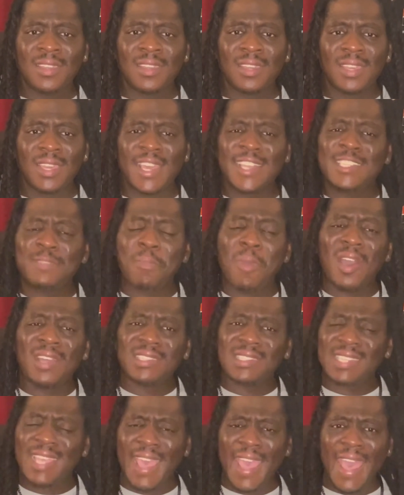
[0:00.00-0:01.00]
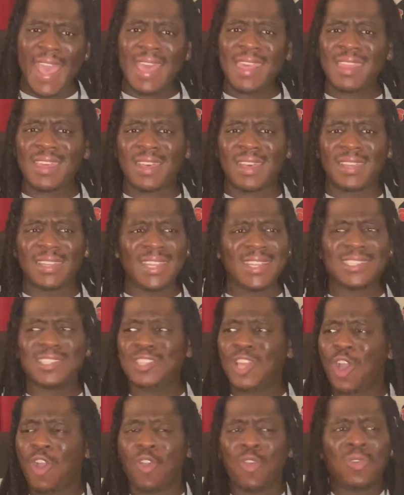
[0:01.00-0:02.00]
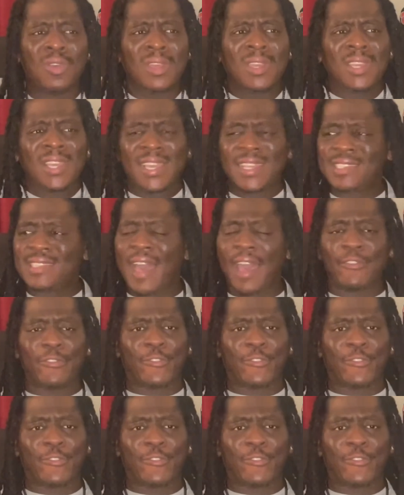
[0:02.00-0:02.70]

It's Montana. It's not